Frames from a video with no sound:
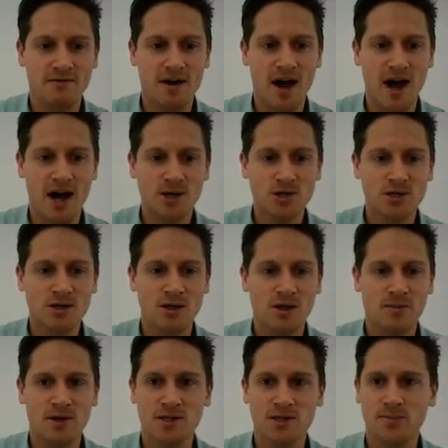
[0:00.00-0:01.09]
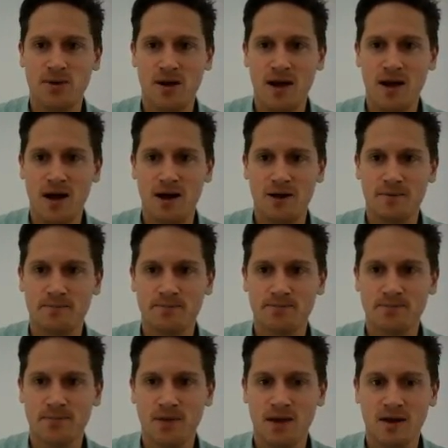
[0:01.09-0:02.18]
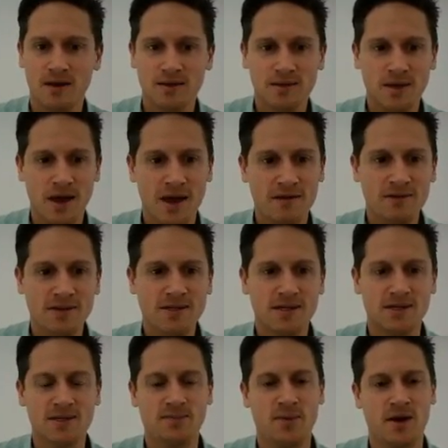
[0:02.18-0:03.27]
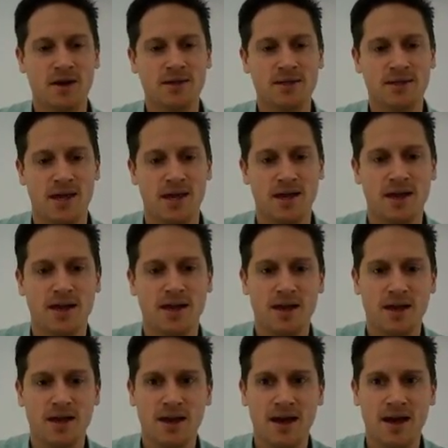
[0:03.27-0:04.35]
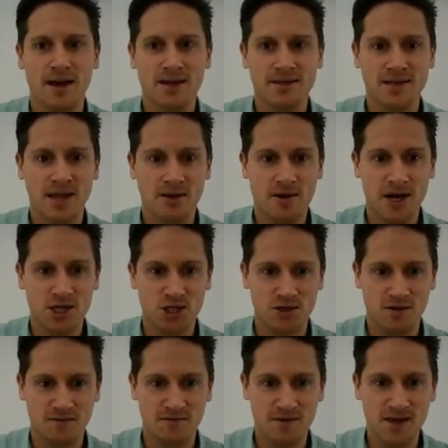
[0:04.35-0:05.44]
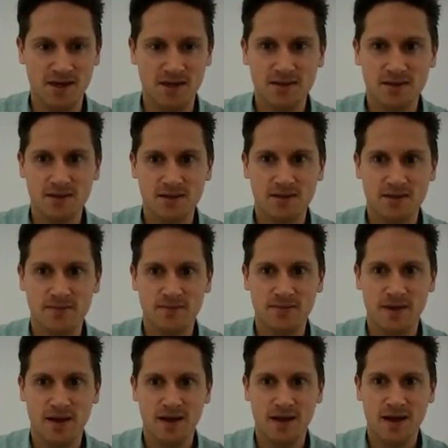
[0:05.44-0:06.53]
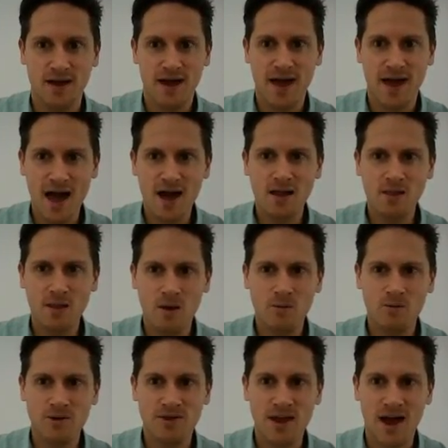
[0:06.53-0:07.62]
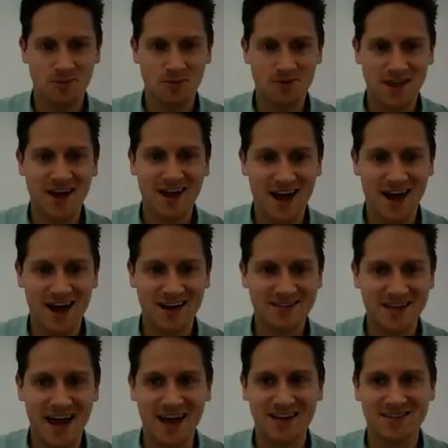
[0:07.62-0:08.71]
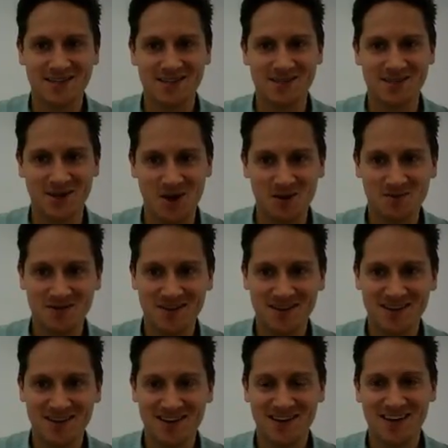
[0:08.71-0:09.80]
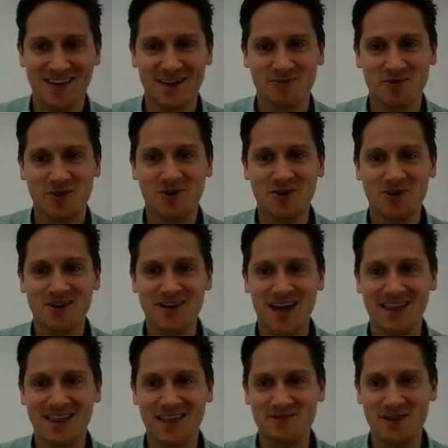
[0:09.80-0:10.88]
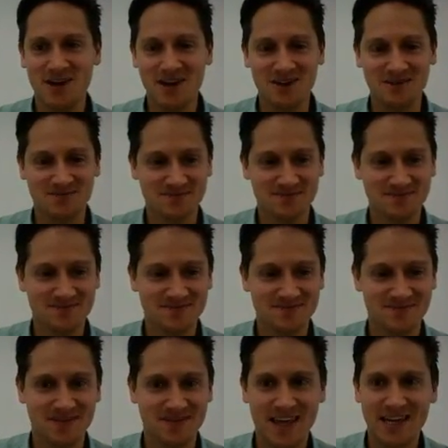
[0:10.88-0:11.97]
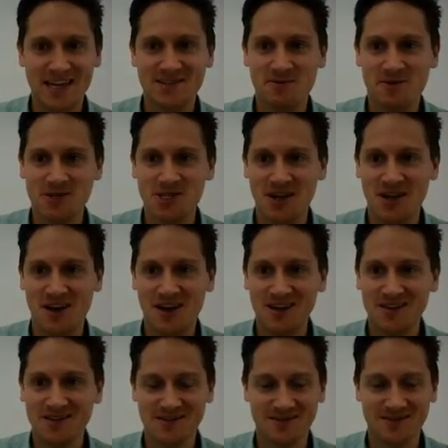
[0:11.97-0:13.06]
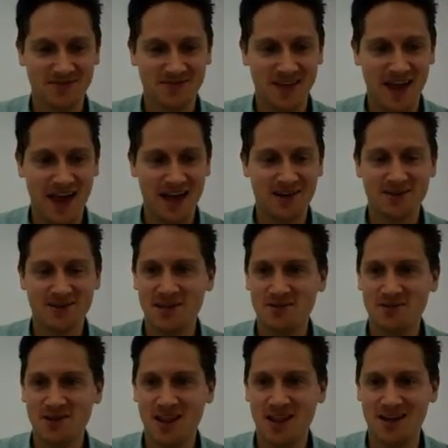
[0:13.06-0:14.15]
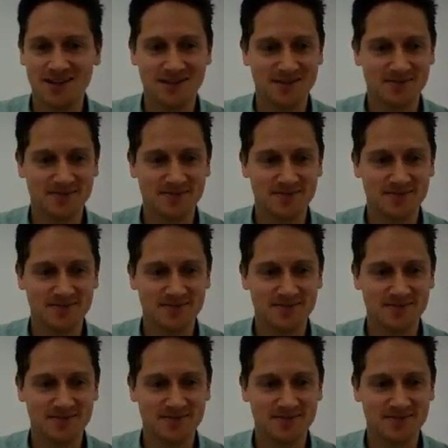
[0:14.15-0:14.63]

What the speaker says: of 100 kilometers per hour. So if it's experiencing an acceleration of this, how long would that car take to stop? Record and let me know. Thanks for watching, guys, and I'll see you in class.